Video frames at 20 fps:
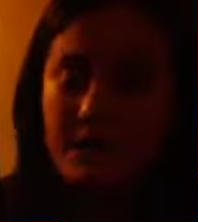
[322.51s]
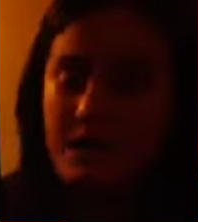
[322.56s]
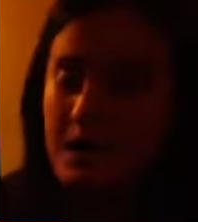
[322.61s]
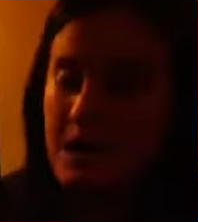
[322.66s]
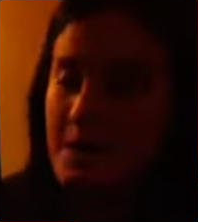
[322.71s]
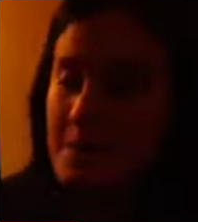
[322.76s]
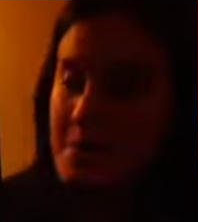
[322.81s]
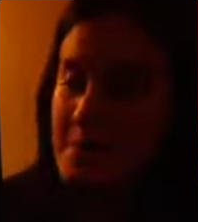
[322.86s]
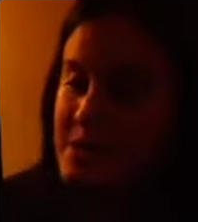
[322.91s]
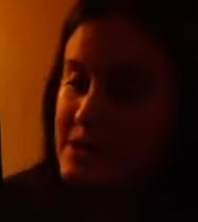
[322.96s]

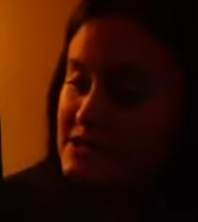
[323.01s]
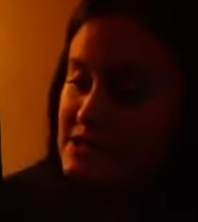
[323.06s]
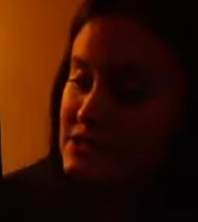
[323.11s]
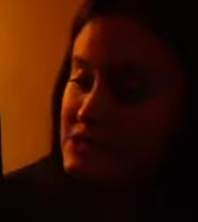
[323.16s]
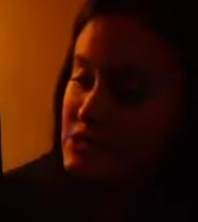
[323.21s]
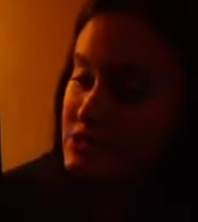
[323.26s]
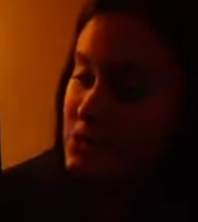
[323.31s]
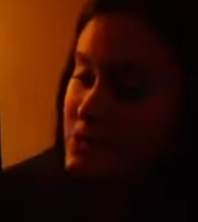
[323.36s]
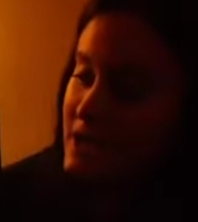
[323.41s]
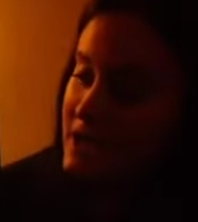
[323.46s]

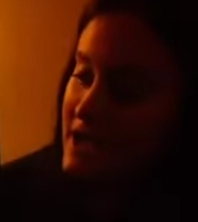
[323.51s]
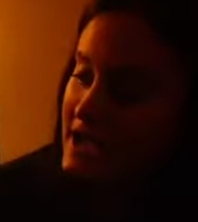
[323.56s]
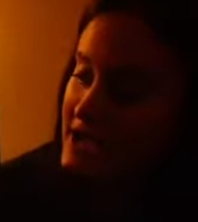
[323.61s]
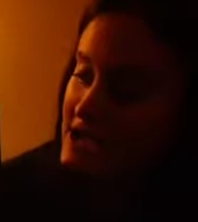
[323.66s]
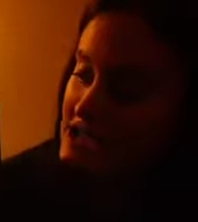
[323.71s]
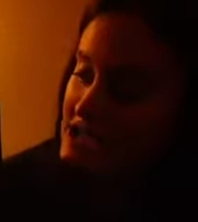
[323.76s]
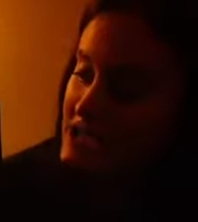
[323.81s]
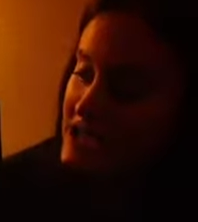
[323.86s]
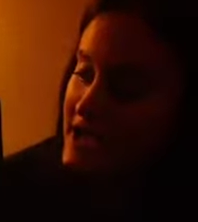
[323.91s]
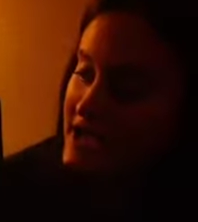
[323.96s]
compensatory
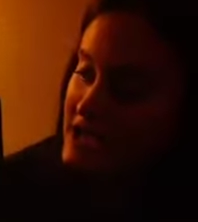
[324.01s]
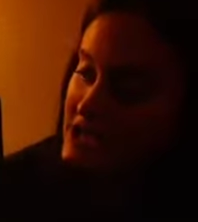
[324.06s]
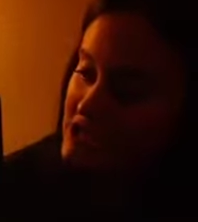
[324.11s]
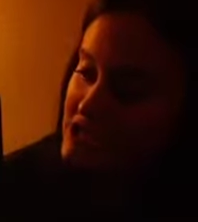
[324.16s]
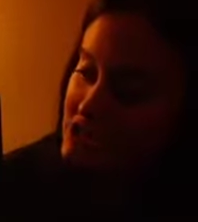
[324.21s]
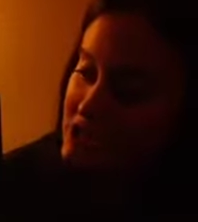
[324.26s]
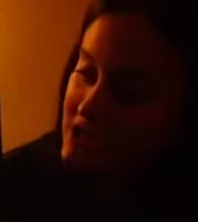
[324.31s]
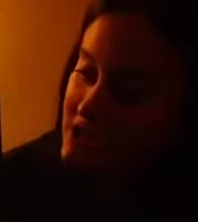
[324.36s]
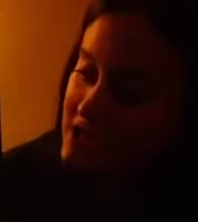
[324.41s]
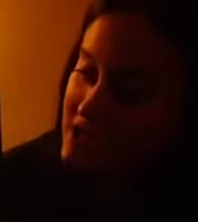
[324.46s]

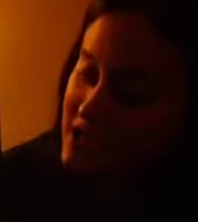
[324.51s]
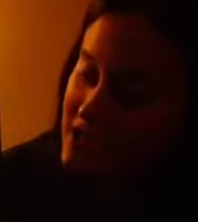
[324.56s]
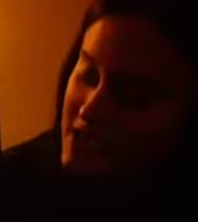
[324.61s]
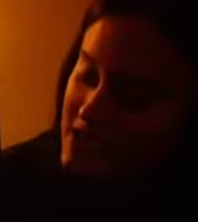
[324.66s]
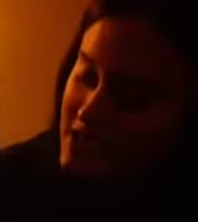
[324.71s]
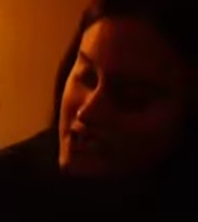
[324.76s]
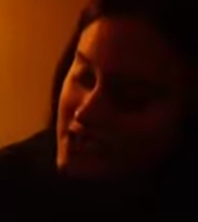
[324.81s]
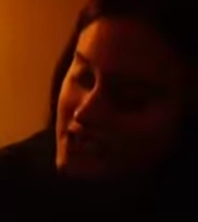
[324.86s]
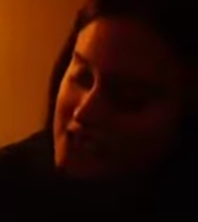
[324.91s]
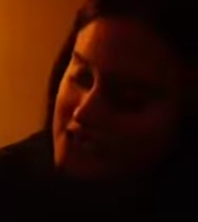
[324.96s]
education
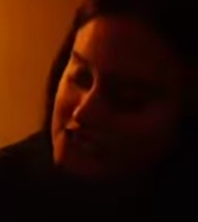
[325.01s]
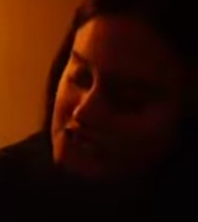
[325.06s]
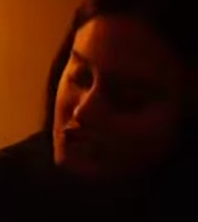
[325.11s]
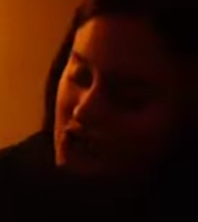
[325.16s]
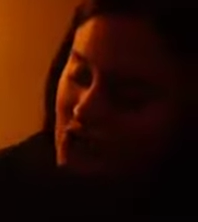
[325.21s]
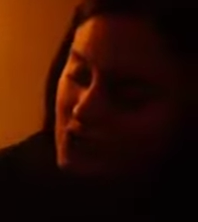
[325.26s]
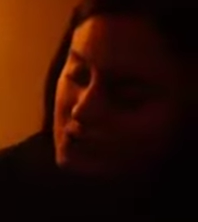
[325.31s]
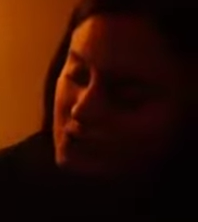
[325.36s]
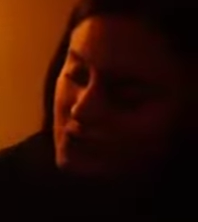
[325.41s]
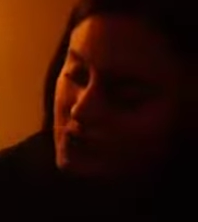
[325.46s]
is
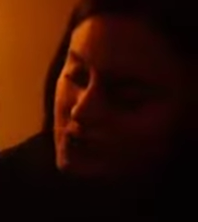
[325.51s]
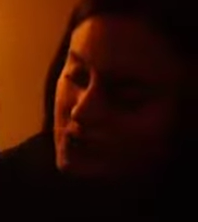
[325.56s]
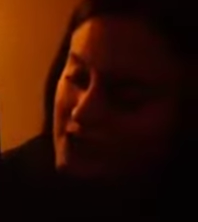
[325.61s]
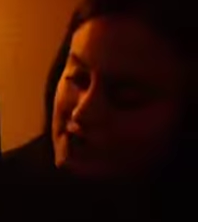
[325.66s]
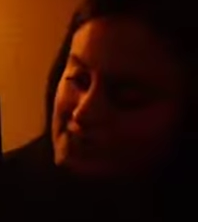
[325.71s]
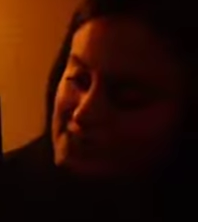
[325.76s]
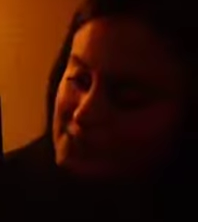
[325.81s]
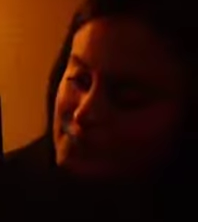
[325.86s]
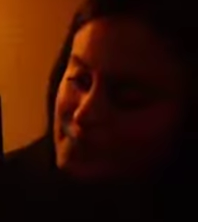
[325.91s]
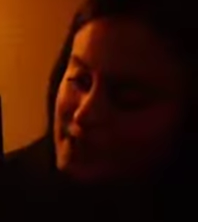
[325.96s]
called
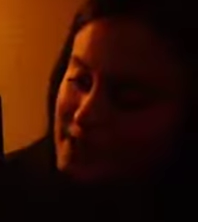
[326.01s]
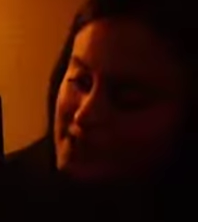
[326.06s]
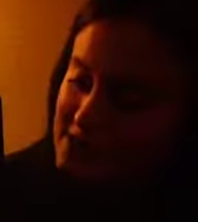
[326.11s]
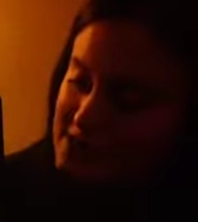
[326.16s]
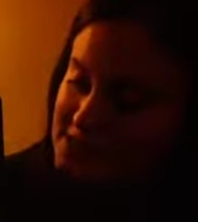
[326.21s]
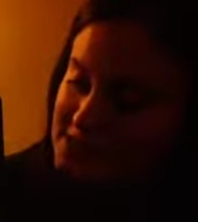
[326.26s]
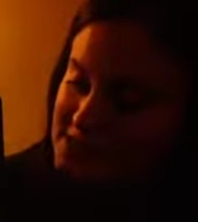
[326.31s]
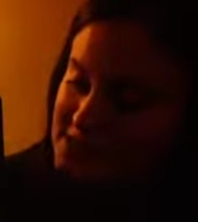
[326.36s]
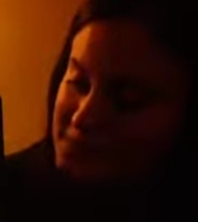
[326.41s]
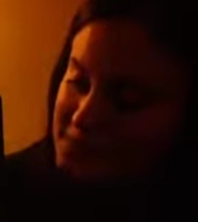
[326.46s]

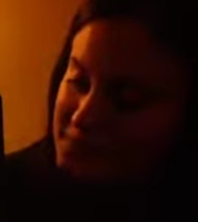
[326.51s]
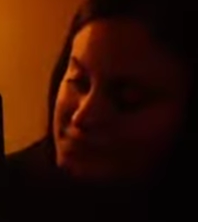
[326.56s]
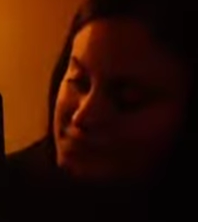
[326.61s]
Prospects.